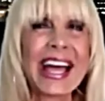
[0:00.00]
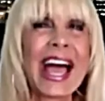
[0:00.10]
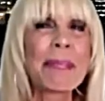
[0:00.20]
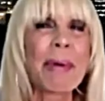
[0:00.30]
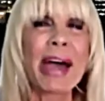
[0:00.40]

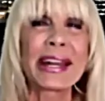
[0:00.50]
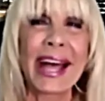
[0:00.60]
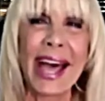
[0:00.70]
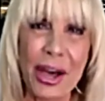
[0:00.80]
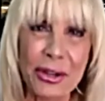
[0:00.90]
I bought a
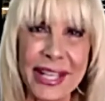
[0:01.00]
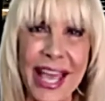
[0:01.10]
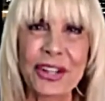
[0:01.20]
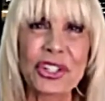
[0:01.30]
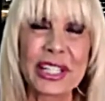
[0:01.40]
house
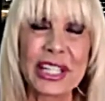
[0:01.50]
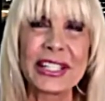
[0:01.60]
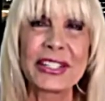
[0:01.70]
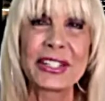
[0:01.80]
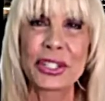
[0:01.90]
actually
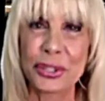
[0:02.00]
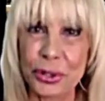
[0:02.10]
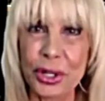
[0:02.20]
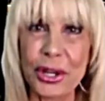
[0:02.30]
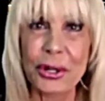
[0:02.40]
to
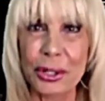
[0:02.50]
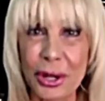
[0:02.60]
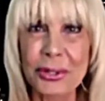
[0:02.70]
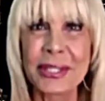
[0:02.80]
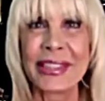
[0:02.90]
store the
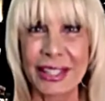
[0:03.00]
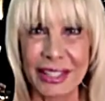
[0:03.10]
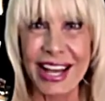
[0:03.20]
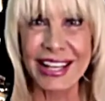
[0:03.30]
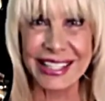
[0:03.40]
clothes in the
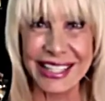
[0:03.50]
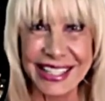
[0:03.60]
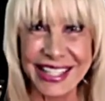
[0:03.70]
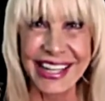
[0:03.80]
closet.